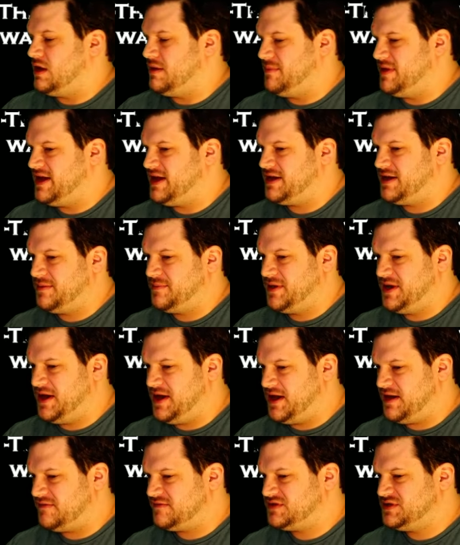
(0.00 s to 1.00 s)
Oh man, I'm going
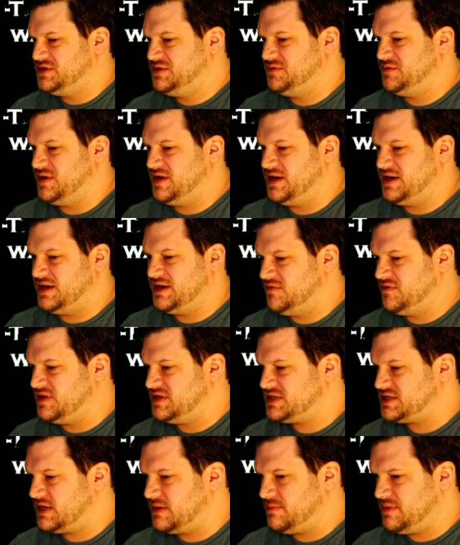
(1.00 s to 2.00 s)
to have to
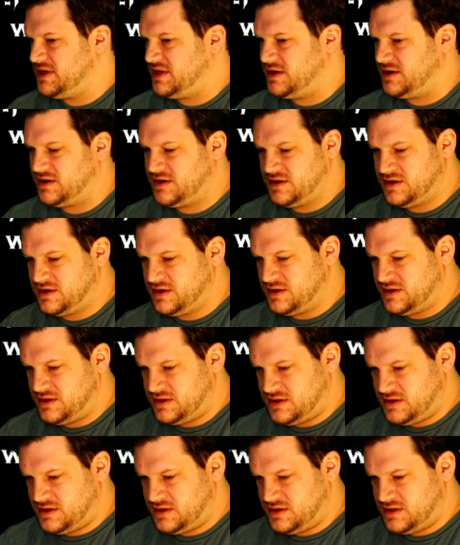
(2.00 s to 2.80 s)
move this up here.